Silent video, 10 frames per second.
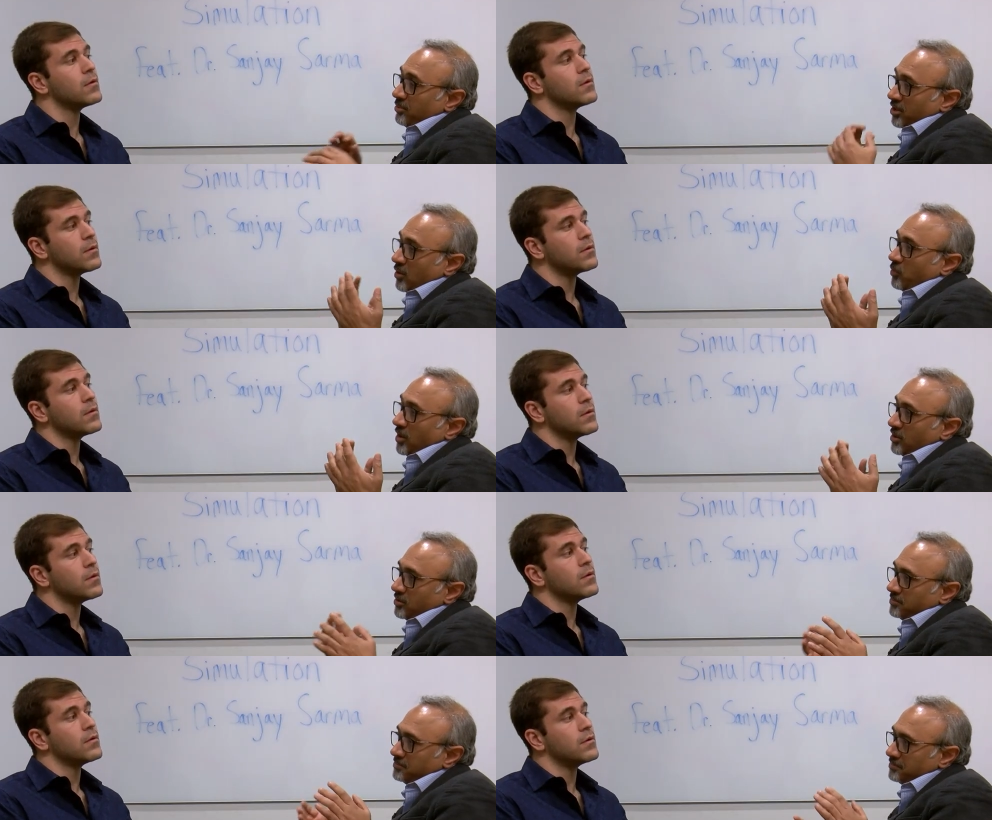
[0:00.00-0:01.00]
Speaker 1: about how we learn.
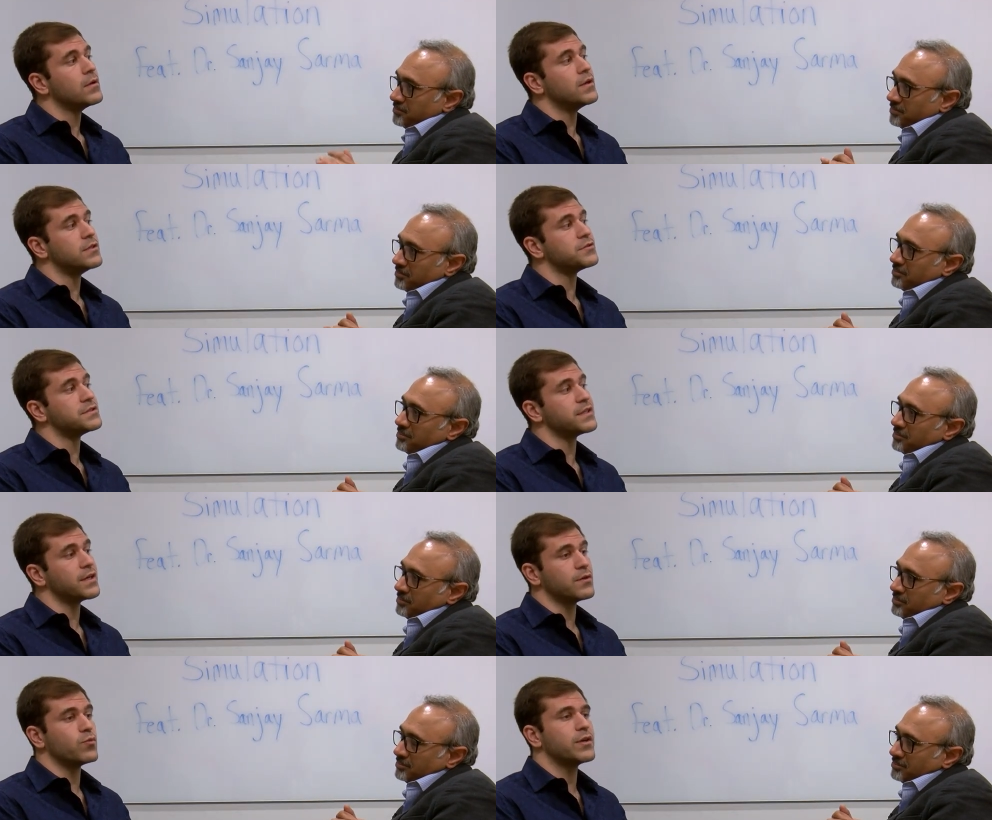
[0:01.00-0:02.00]
Speaker 2: Interesting.
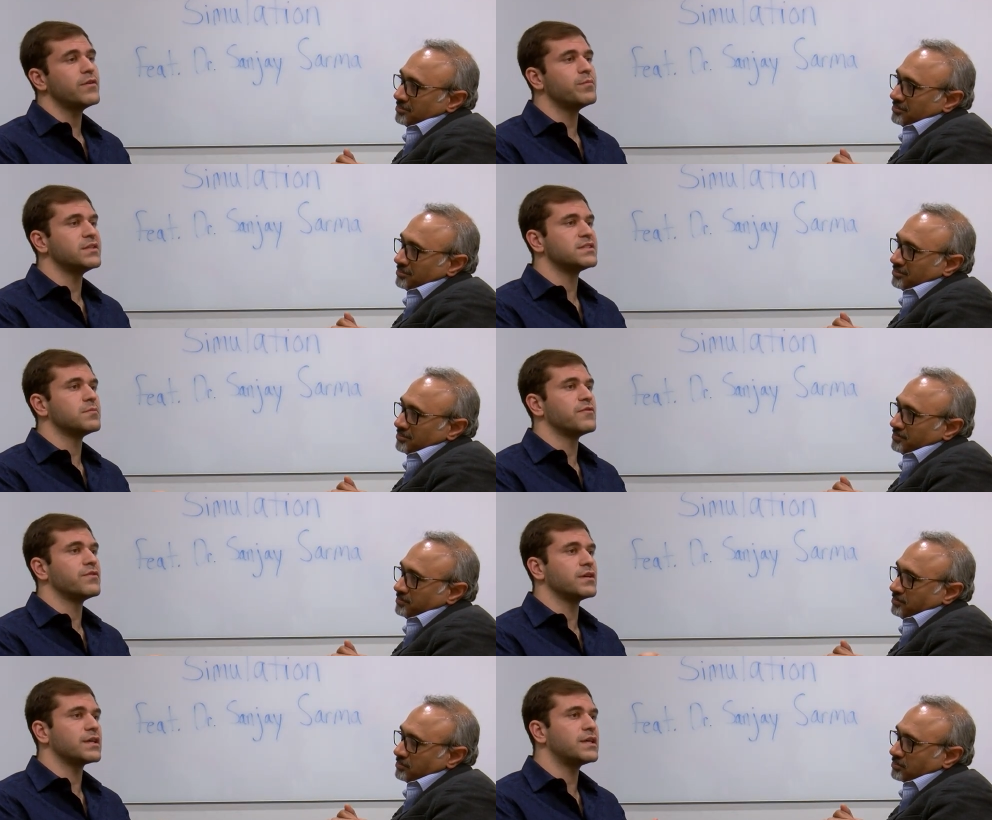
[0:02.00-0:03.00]
And what have been some of
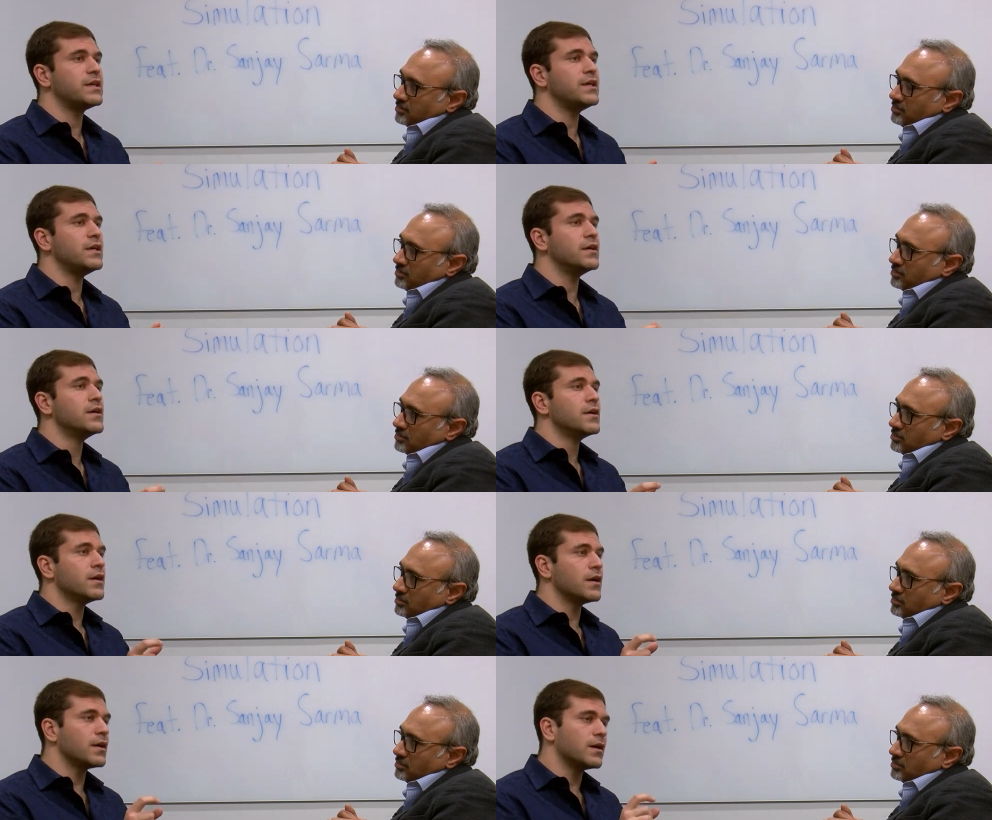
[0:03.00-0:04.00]
the key
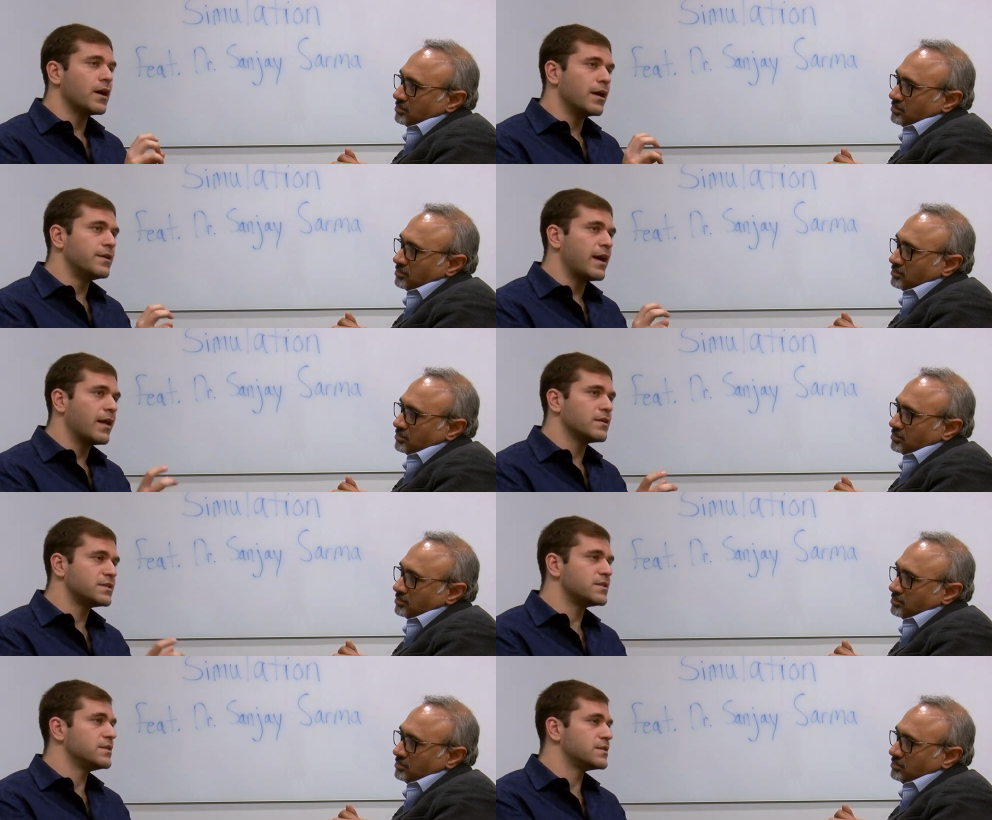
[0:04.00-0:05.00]

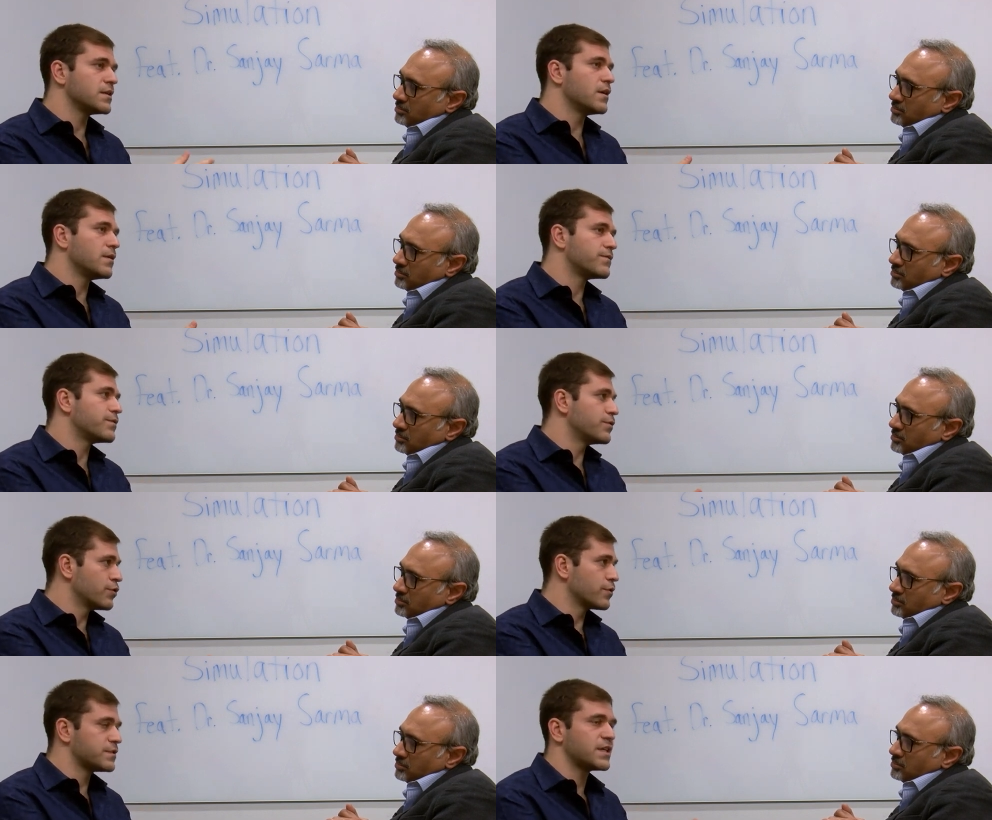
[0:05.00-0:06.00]
analyses of
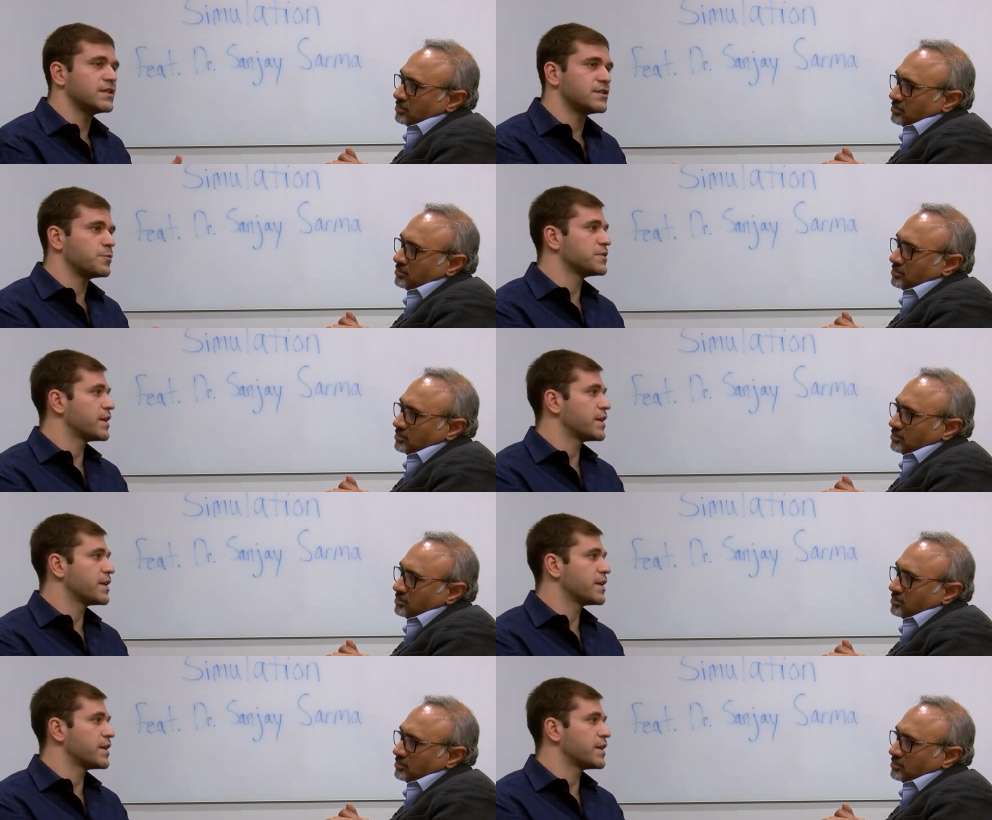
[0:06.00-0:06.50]
neuroscience as well as